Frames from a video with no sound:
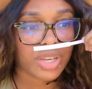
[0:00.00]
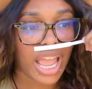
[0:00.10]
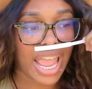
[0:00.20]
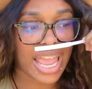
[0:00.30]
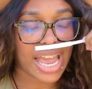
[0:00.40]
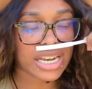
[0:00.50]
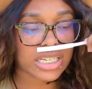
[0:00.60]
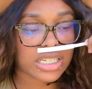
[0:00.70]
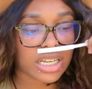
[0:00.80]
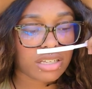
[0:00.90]
and
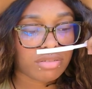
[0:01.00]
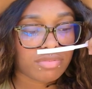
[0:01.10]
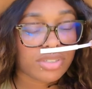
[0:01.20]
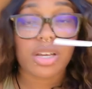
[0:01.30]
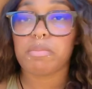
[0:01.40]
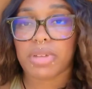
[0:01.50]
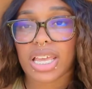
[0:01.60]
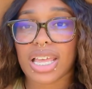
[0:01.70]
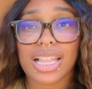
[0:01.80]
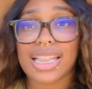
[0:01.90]
to
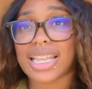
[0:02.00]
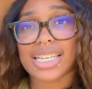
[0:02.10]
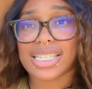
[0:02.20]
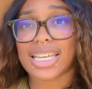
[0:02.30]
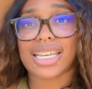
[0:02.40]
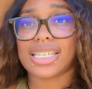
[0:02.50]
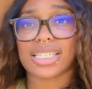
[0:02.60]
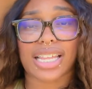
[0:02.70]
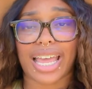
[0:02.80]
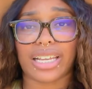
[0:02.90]
me, this is
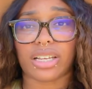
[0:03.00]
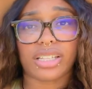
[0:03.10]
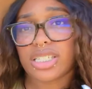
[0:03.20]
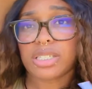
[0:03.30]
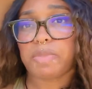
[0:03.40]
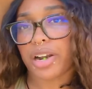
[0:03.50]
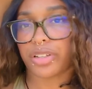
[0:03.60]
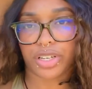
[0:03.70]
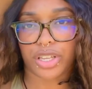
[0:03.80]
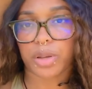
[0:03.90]
better
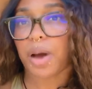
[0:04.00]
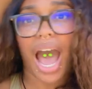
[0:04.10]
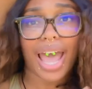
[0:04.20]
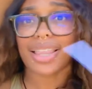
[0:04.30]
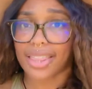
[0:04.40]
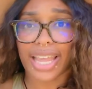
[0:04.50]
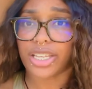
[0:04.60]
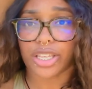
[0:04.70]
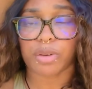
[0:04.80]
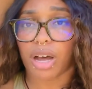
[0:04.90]
than You. I like
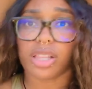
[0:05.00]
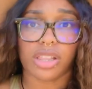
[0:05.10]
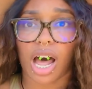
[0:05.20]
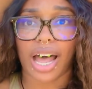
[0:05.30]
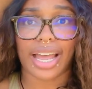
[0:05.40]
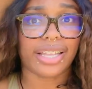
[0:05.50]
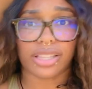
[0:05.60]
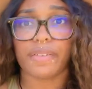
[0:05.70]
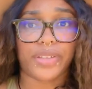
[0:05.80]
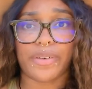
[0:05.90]
You a lot. I
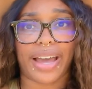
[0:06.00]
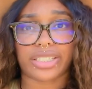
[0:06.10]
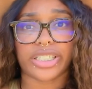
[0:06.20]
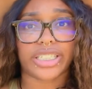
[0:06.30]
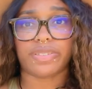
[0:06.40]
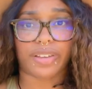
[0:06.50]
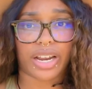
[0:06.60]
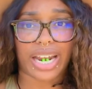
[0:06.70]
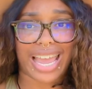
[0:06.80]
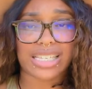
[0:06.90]
love You, actually. It's very
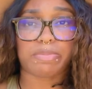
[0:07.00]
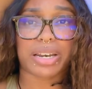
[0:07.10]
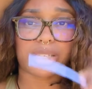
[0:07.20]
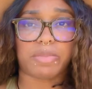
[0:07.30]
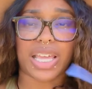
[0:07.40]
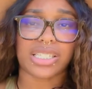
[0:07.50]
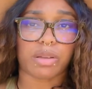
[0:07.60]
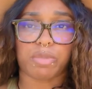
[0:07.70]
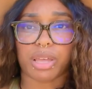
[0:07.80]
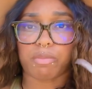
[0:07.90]
nice, but to me, it's a
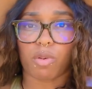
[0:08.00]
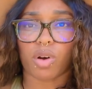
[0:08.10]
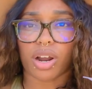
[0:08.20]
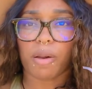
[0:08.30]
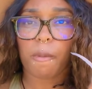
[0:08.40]
bit more,